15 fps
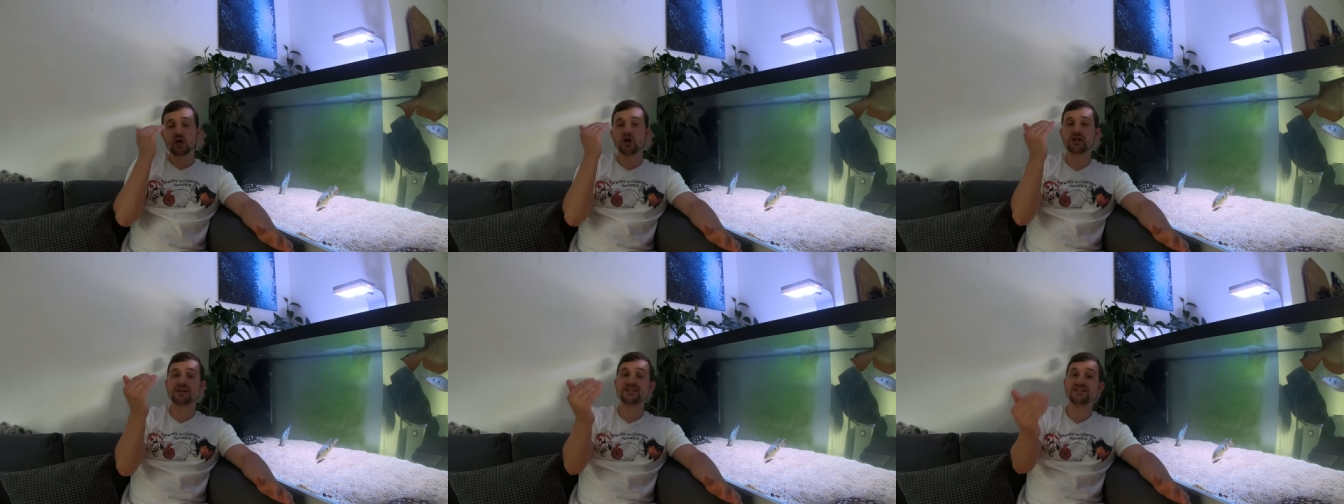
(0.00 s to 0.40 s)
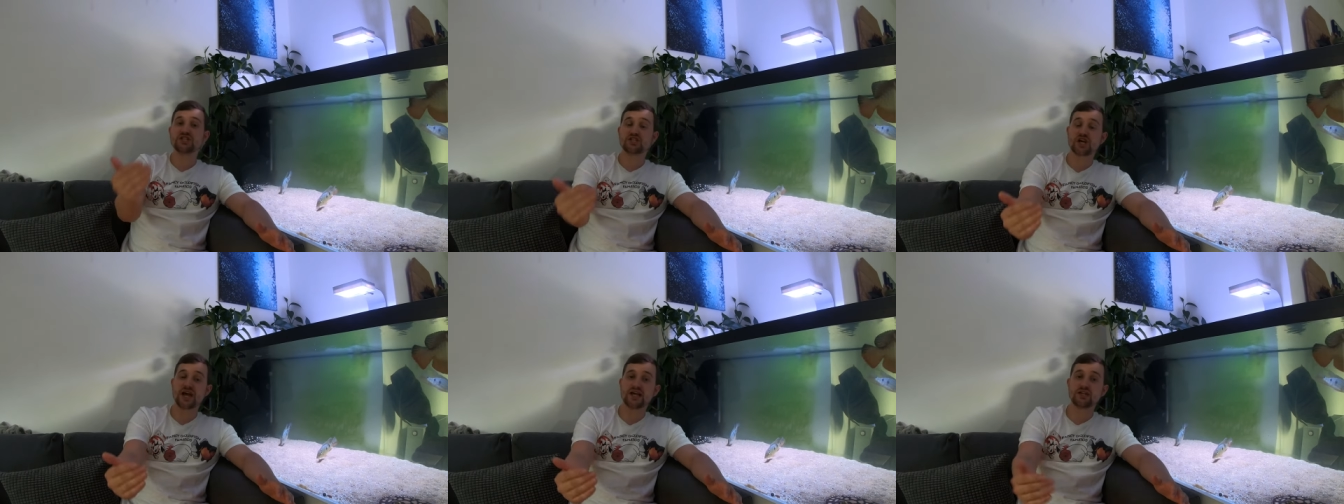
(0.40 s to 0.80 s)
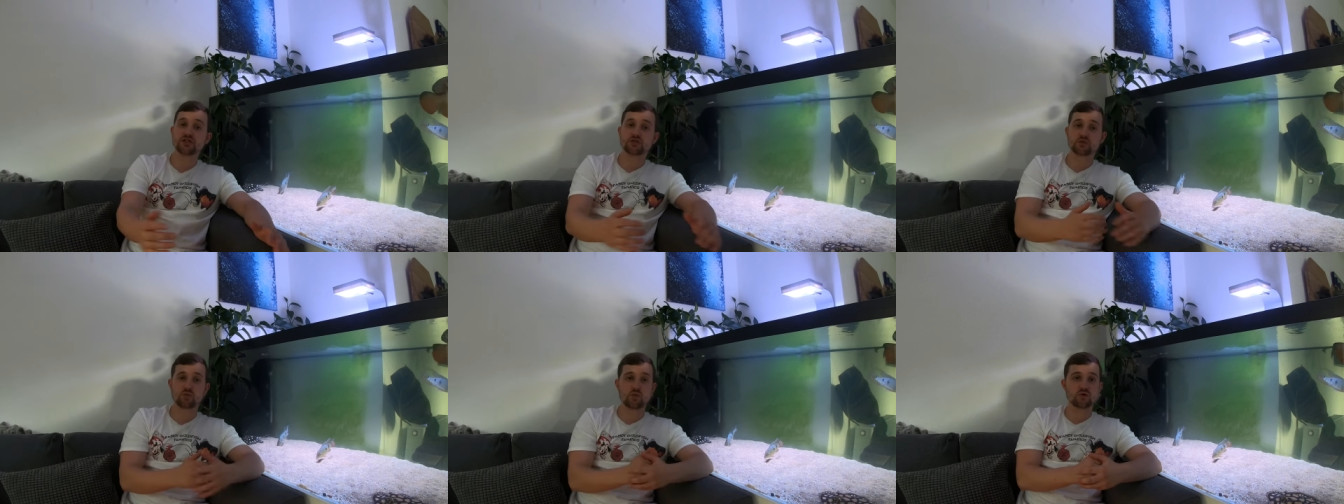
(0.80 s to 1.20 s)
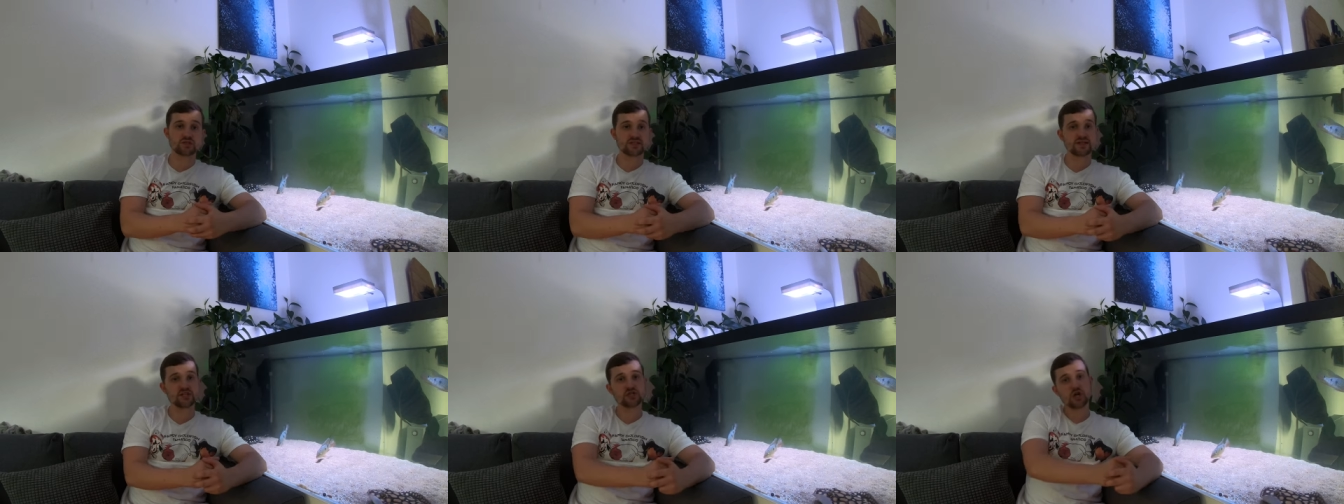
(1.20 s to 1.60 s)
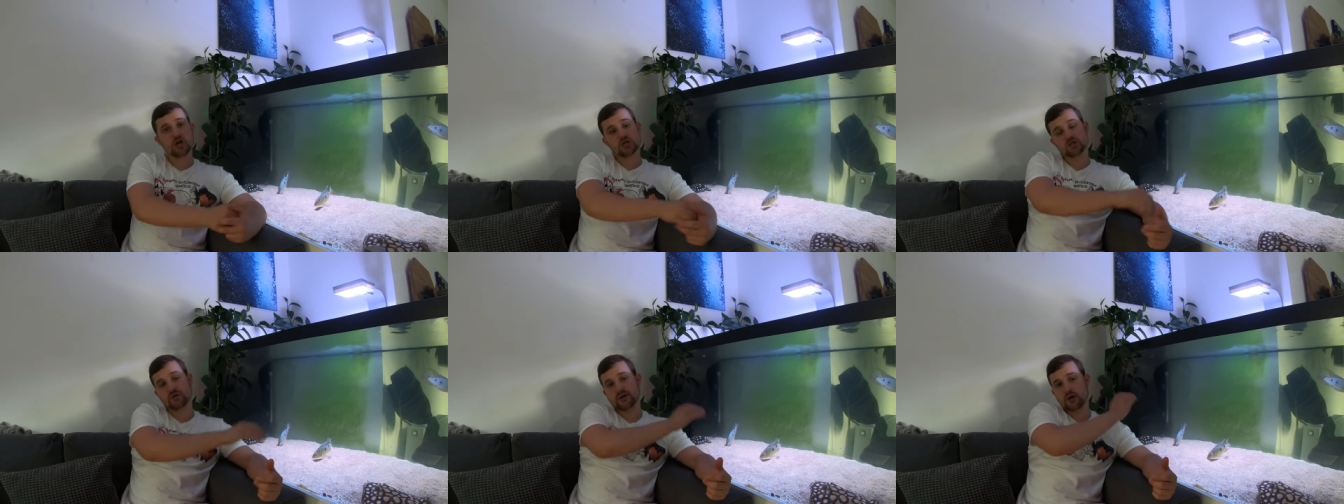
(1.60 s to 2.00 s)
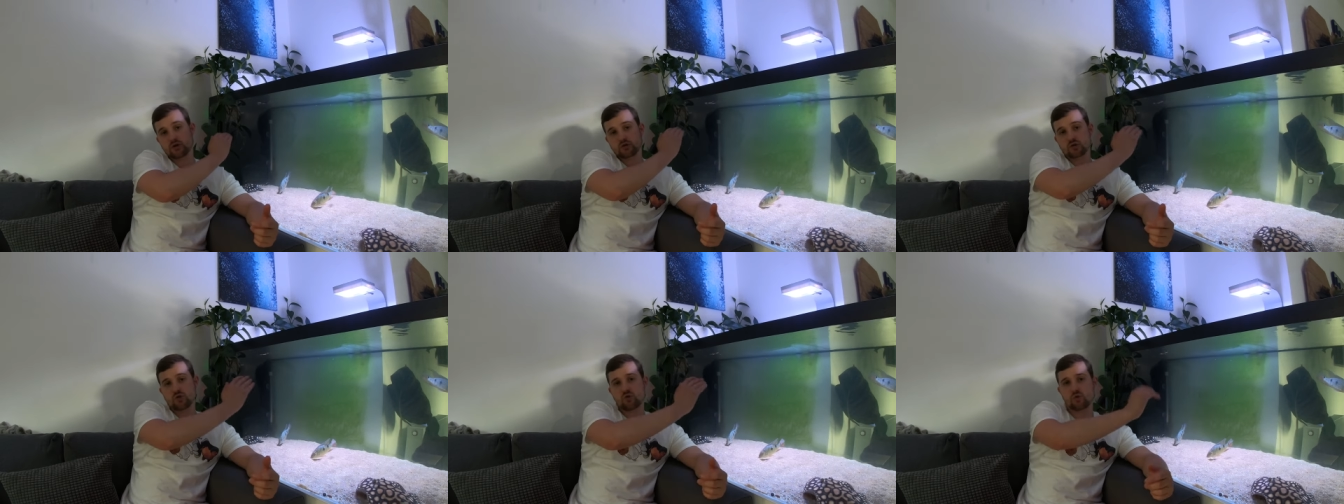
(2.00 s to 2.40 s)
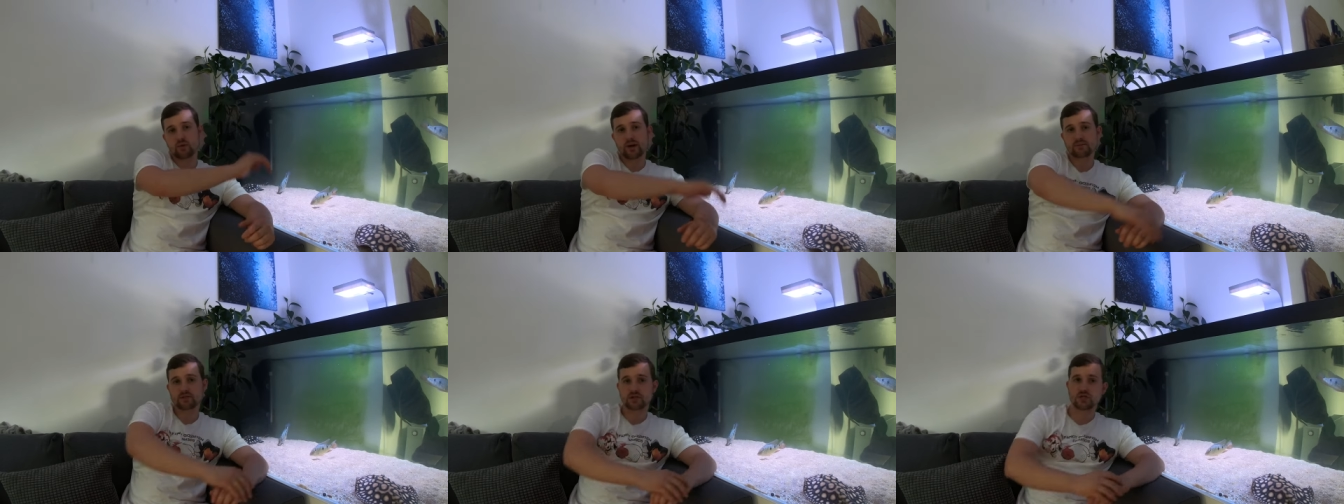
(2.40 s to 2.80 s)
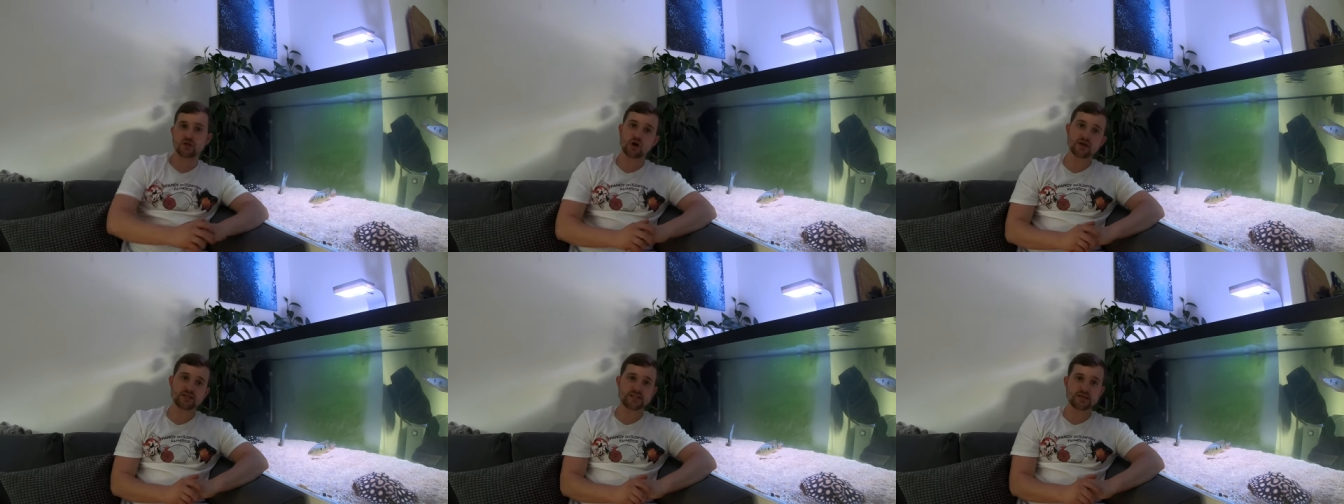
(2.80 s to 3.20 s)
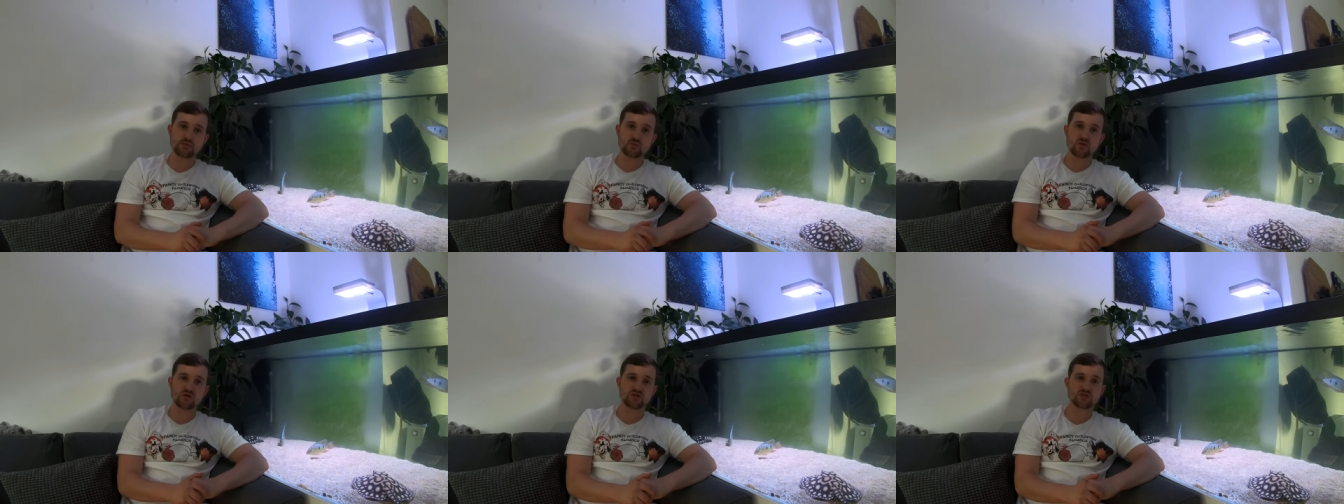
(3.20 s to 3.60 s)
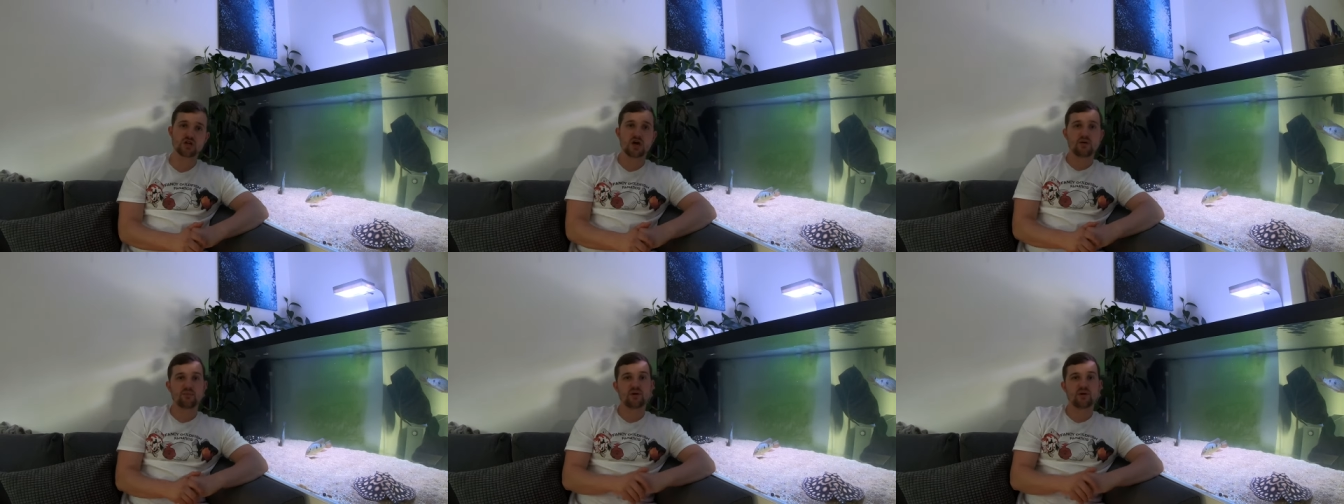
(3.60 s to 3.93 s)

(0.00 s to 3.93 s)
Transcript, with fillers: I can change the wattage, so it goes all the way up to ninety watts,